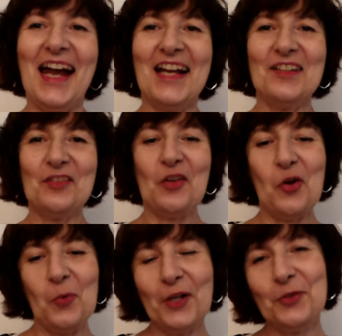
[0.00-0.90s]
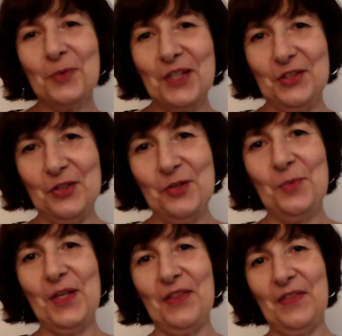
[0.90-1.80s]
And so what we do
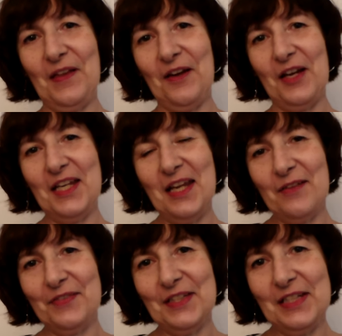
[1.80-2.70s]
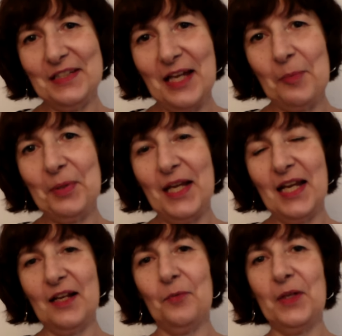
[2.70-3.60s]
with EFT
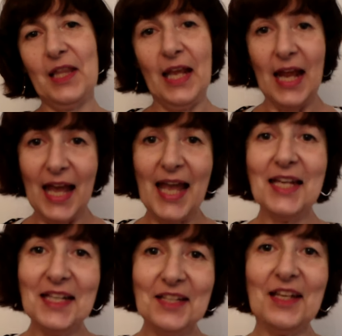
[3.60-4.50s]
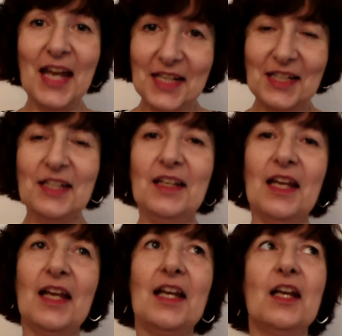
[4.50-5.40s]
tapping and with any
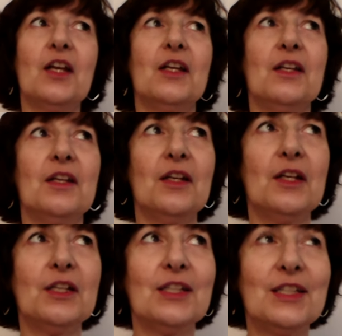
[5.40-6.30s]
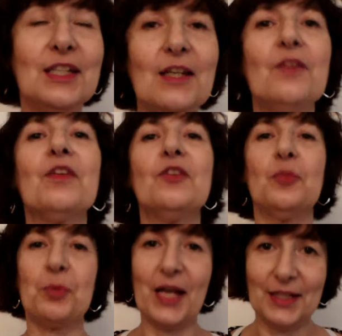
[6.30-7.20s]

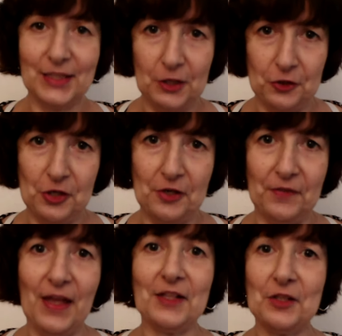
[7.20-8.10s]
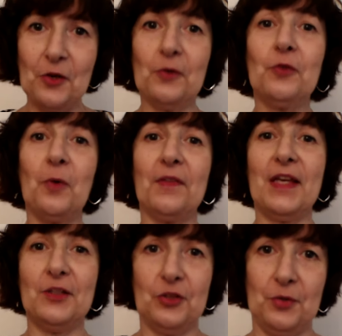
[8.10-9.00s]
decent practitioner that knows what
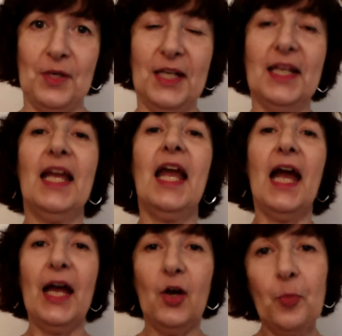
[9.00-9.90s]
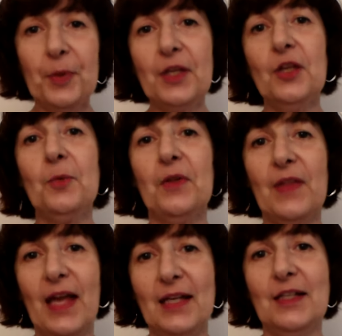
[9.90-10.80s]
they're doing, helping you with
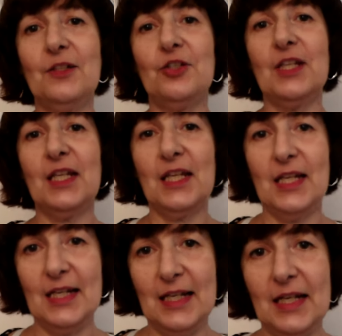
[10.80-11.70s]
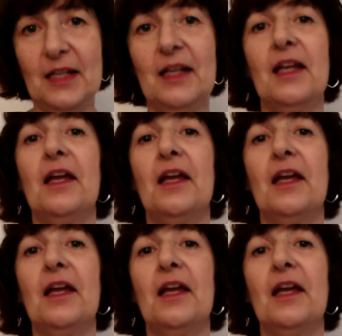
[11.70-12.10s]
energy healing,